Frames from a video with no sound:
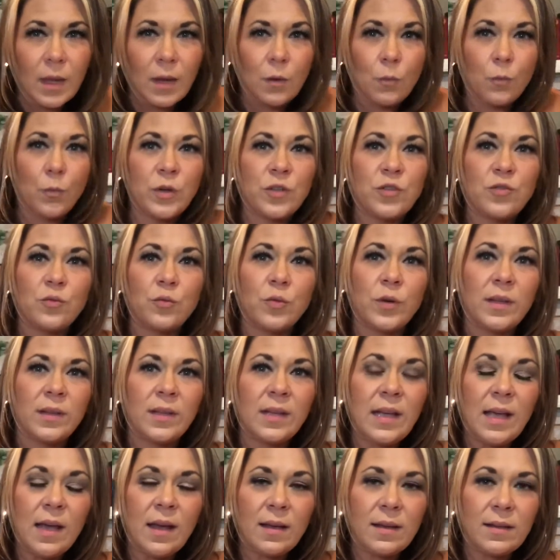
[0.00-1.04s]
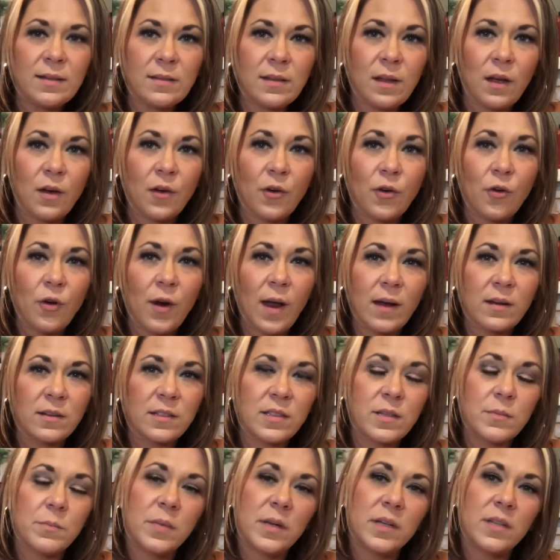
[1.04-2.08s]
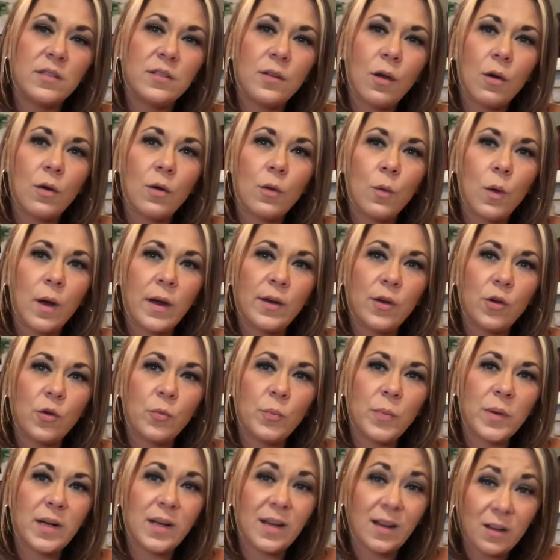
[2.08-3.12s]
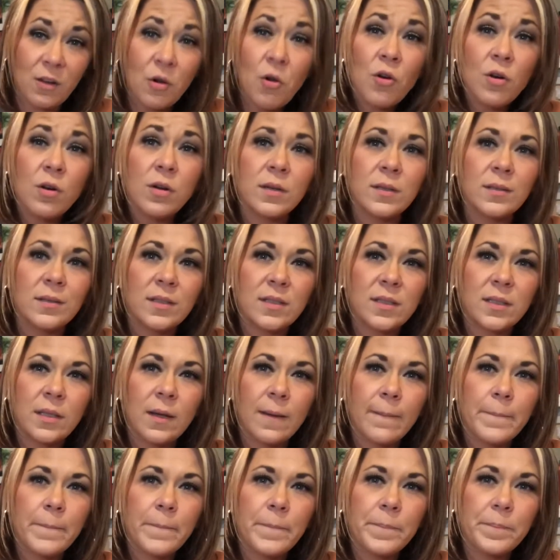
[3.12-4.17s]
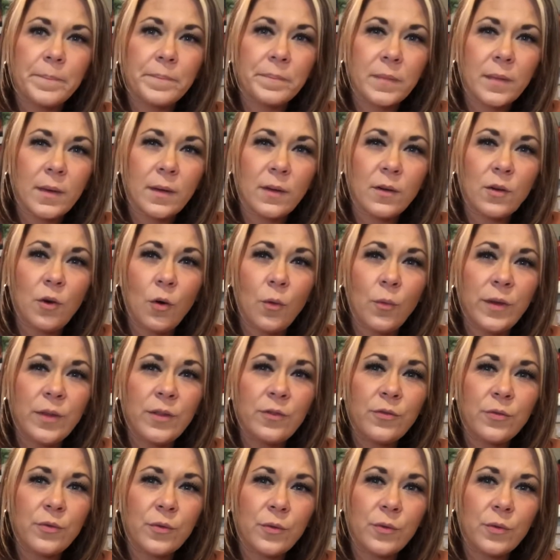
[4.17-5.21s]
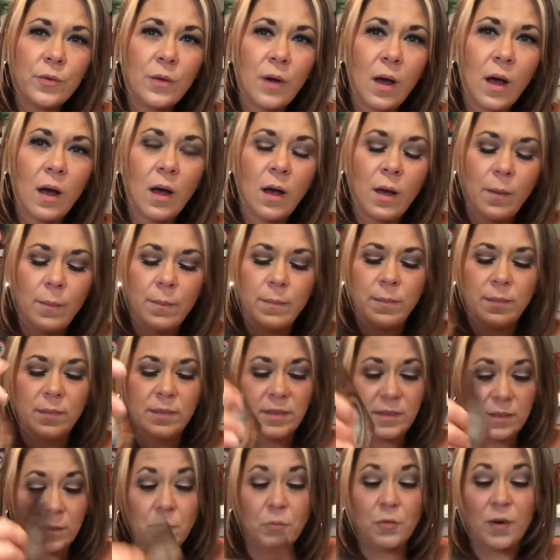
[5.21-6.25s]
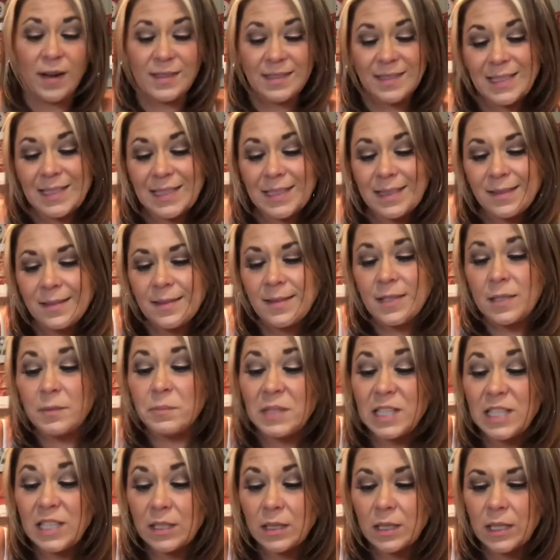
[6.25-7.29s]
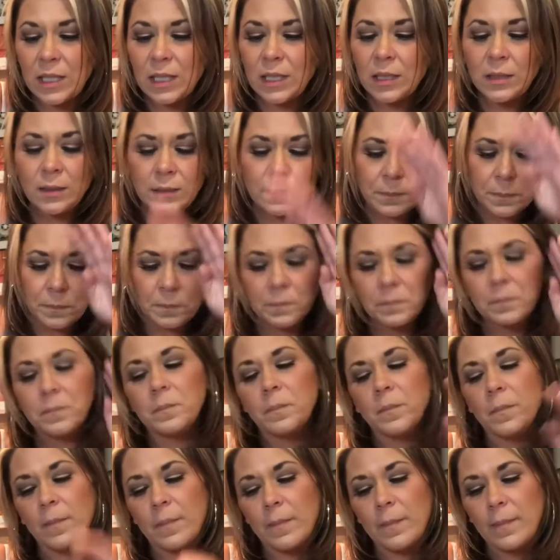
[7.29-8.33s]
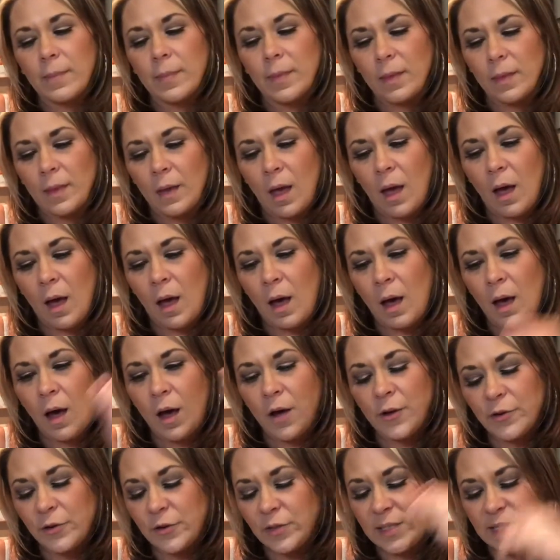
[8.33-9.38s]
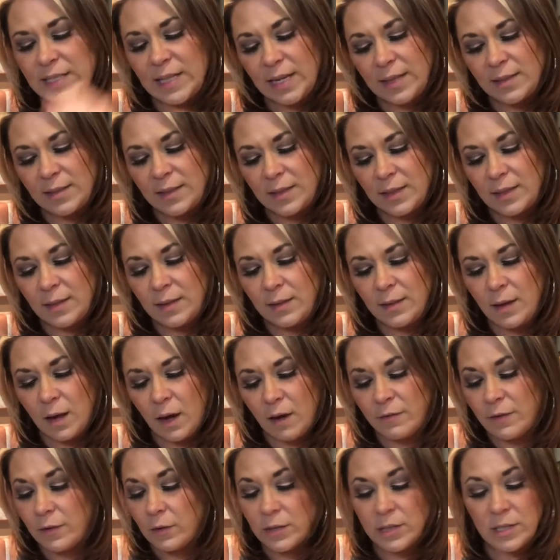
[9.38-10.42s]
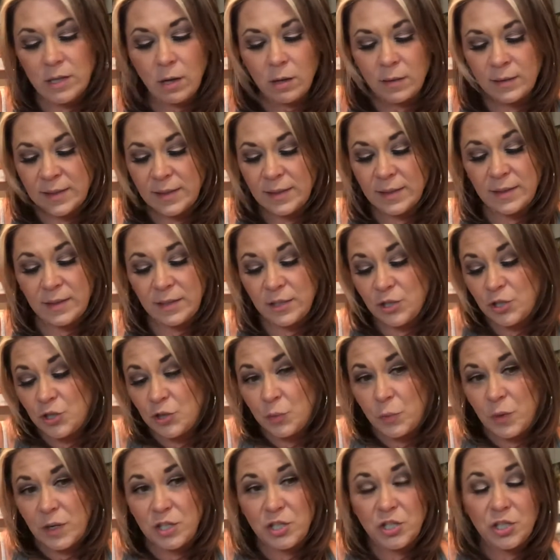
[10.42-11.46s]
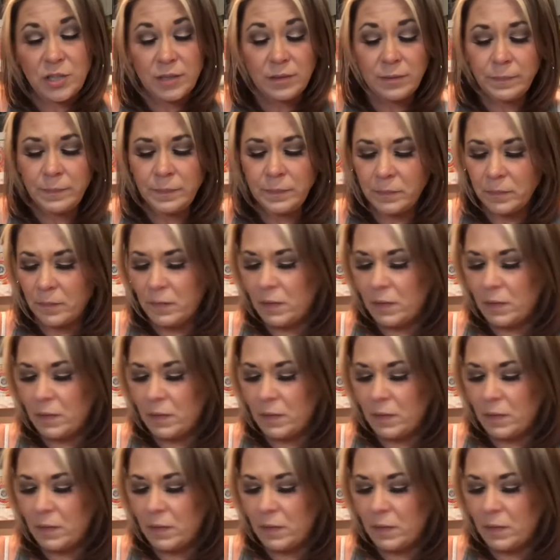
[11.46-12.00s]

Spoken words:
which really has cracked somebody's heart wide open, and it hurts. Going through some resting, some healing, understanding a very toxic situation.